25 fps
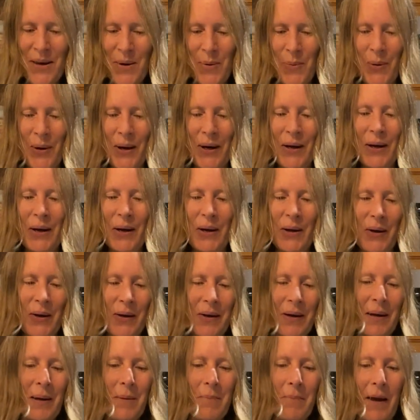We're gonna cook
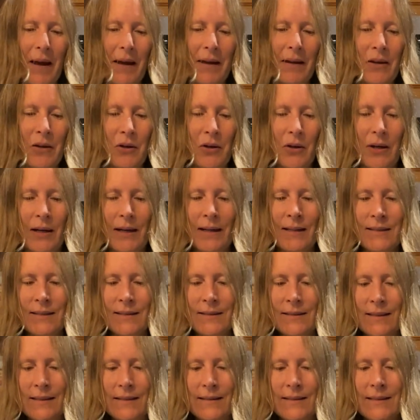it in bacon
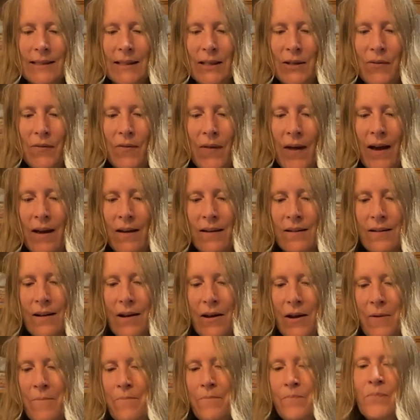grease and see if that
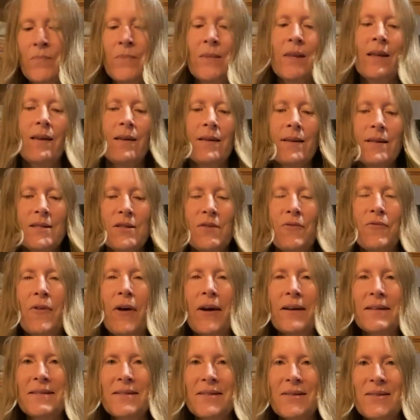
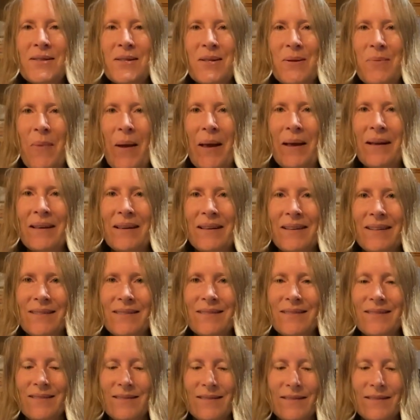suffices to make it,